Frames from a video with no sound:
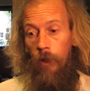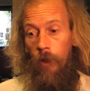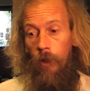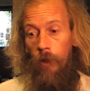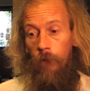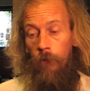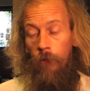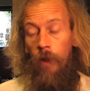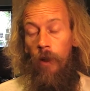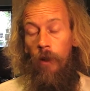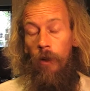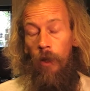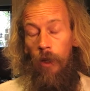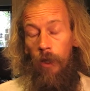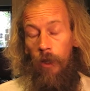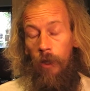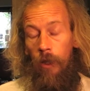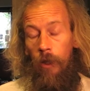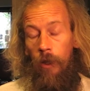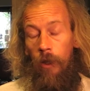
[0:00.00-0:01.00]
it felt
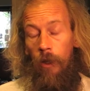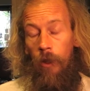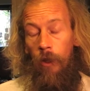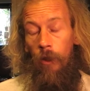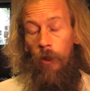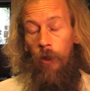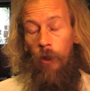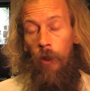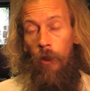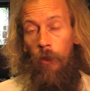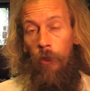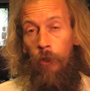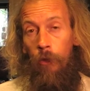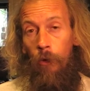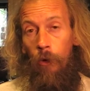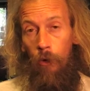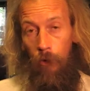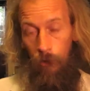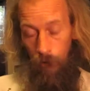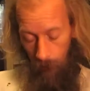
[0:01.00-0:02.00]
like a
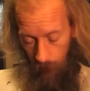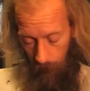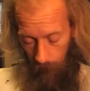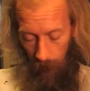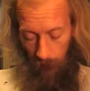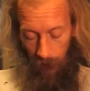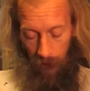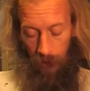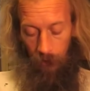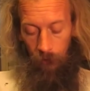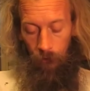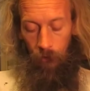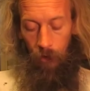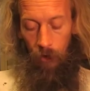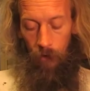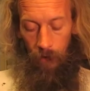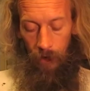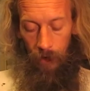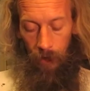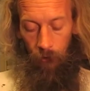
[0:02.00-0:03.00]
thorn, like this
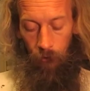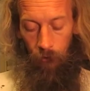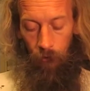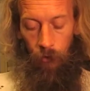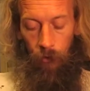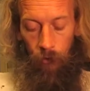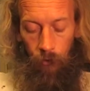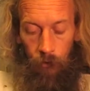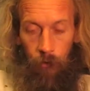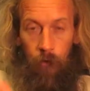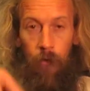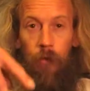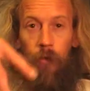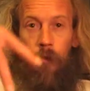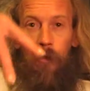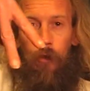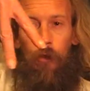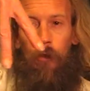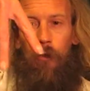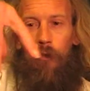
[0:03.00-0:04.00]
direction,
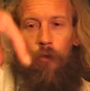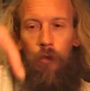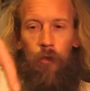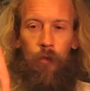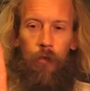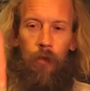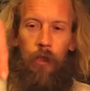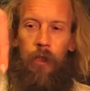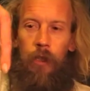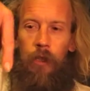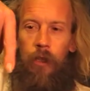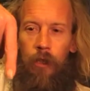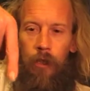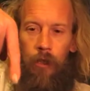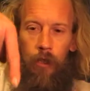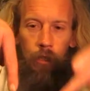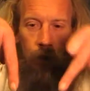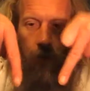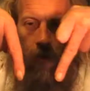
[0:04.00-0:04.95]
so sort of like a